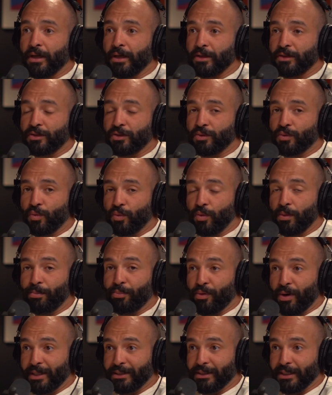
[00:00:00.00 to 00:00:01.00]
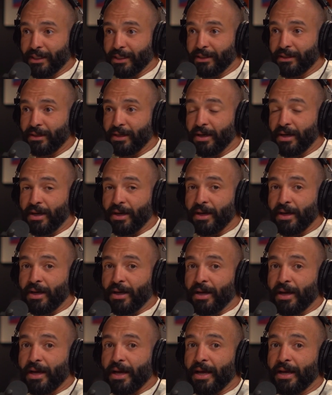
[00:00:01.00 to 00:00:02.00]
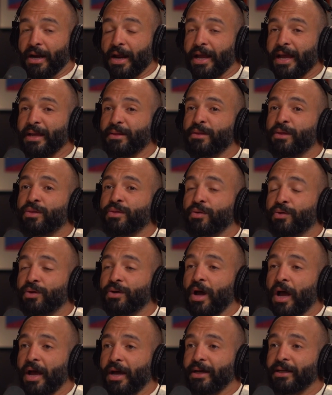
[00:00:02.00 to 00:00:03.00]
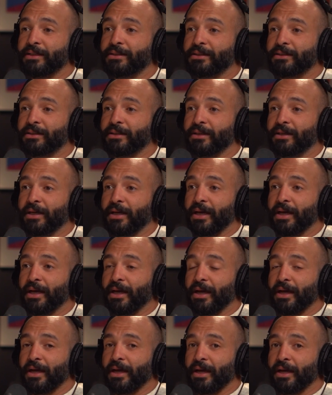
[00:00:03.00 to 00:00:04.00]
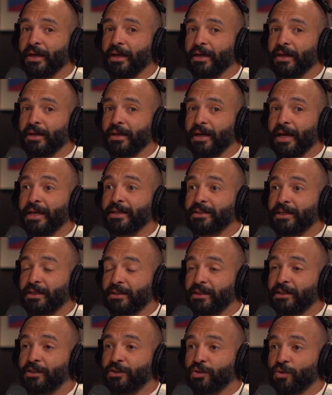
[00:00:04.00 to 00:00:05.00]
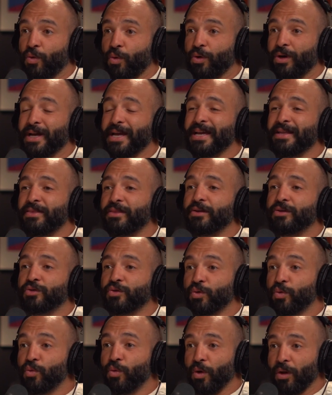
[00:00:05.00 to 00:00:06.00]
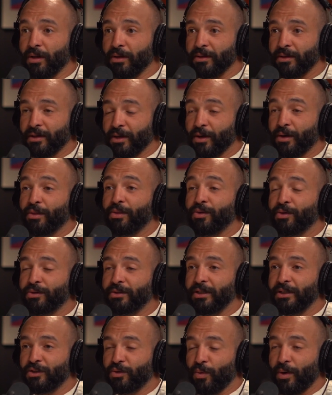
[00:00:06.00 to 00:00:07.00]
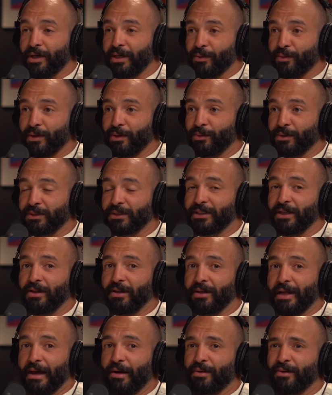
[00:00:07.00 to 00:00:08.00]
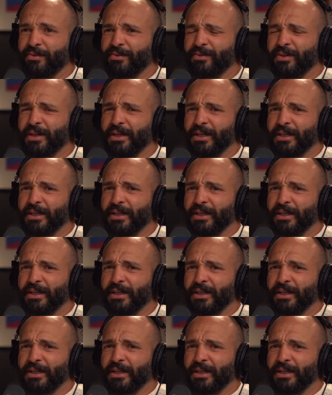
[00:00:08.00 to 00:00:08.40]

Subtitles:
school president, and I had the third highest SAT score in the school. I got a 1320 when it was still out of